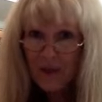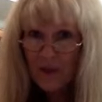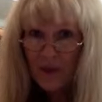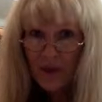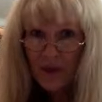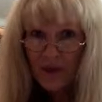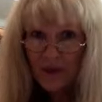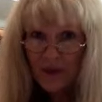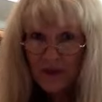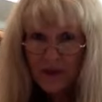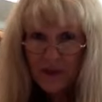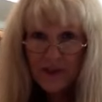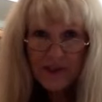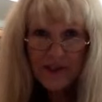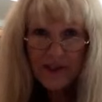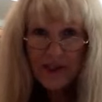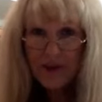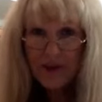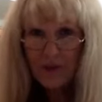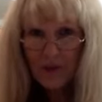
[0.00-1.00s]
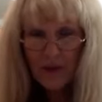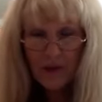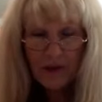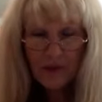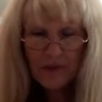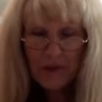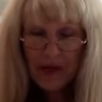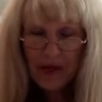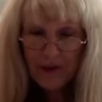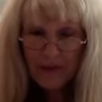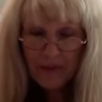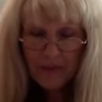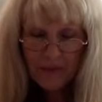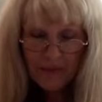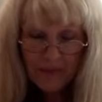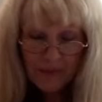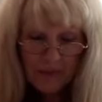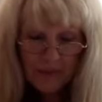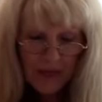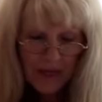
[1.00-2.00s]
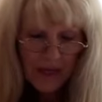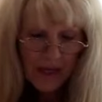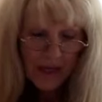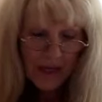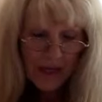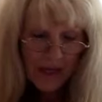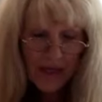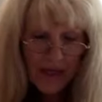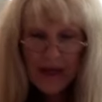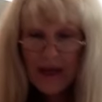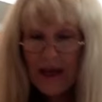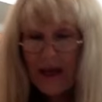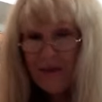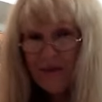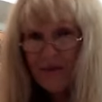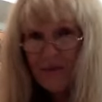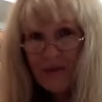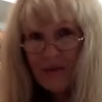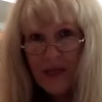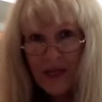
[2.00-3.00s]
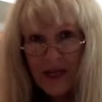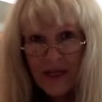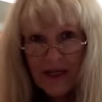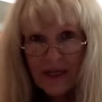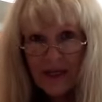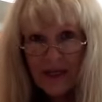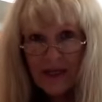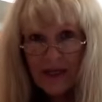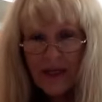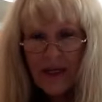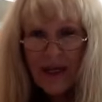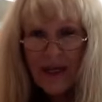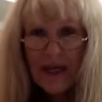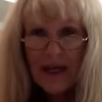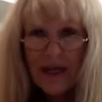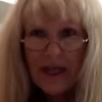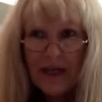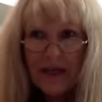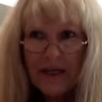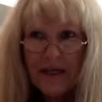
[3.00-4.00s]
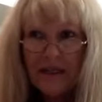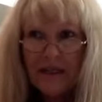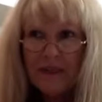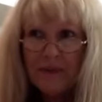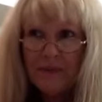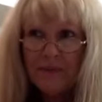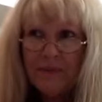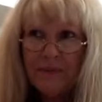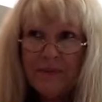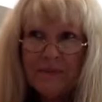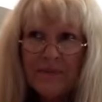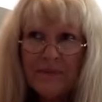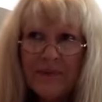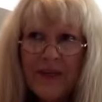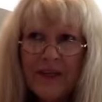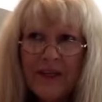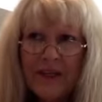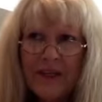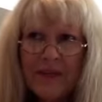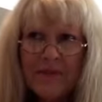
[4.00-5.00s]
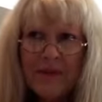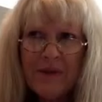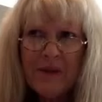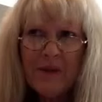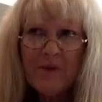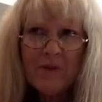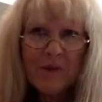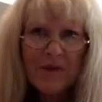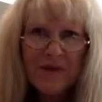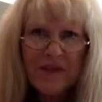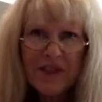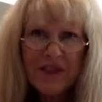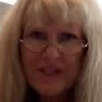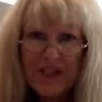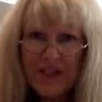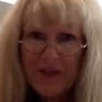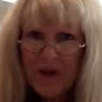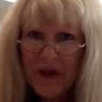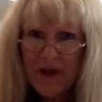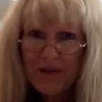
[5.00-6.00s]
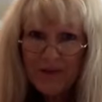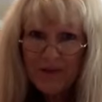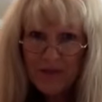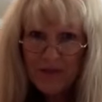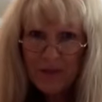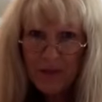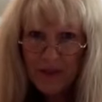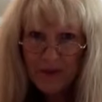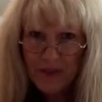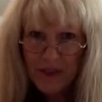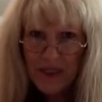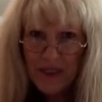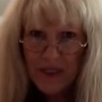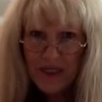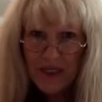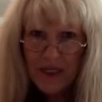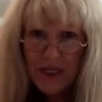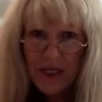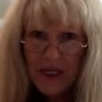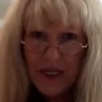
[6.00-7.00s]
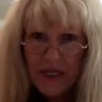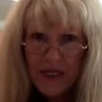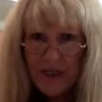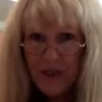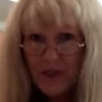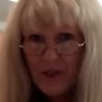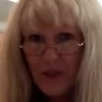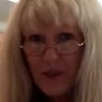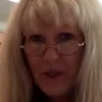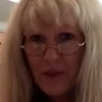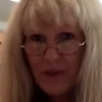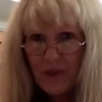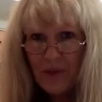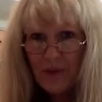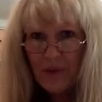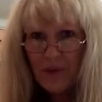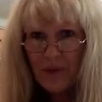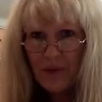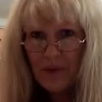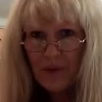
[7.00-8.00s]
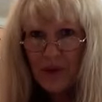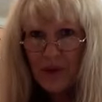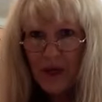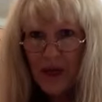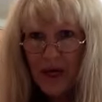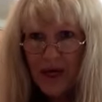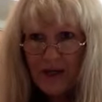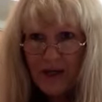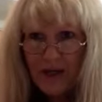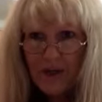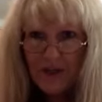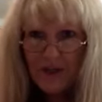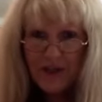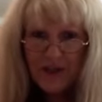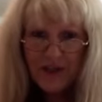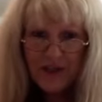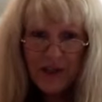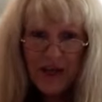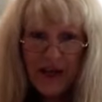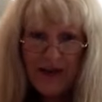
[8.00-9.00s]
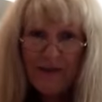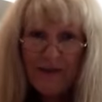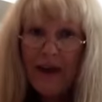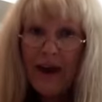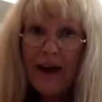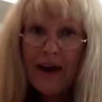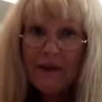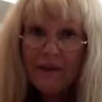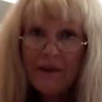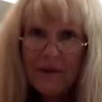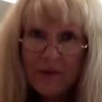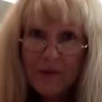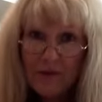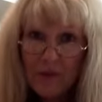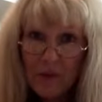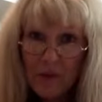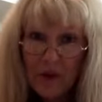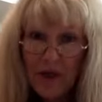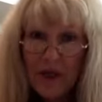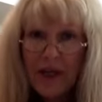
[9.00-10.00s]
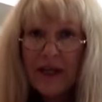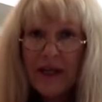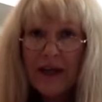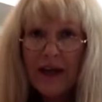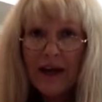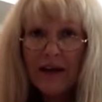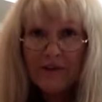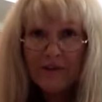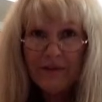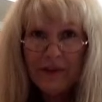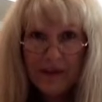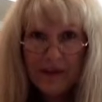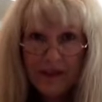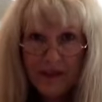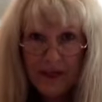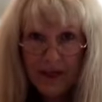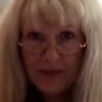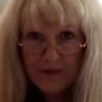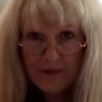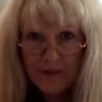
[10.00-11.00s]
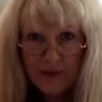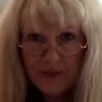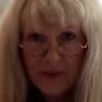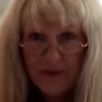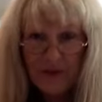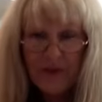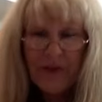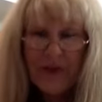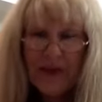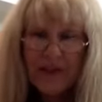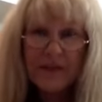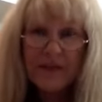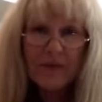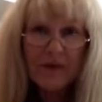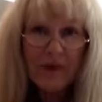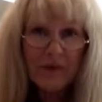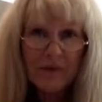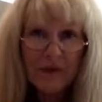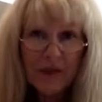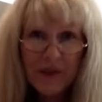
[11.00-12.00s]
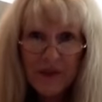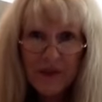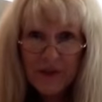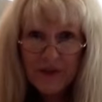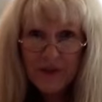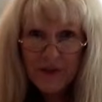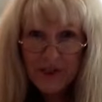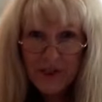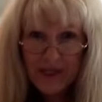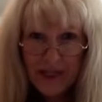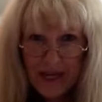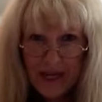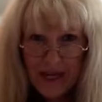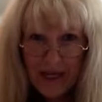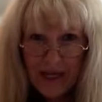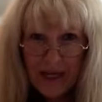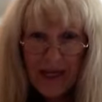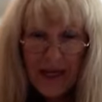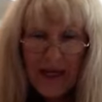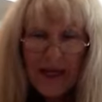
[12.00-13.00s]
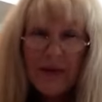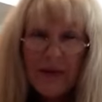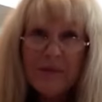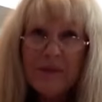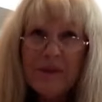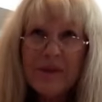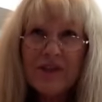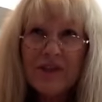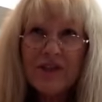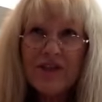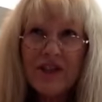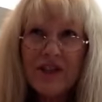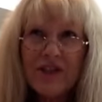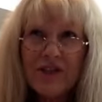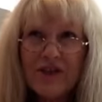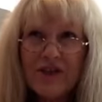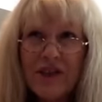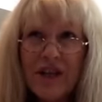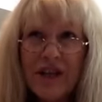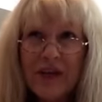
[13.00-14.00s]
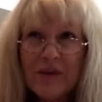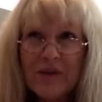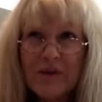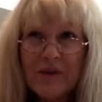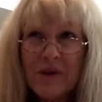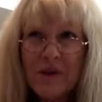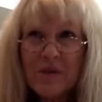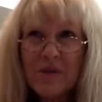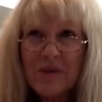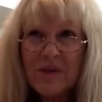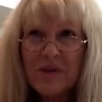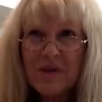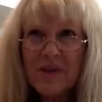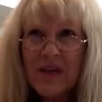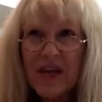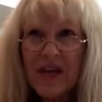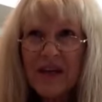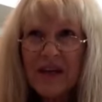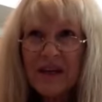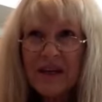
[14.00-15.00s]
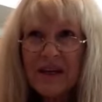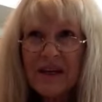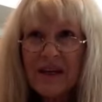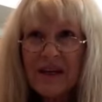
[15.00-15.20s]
oil just to help go to the bathroom, and a half a banana. And that gives me almost 60 grams of protein. So I could just have half in the morning and half in the afternoon, and that's what I'm going to do today, because yesterday it was almost like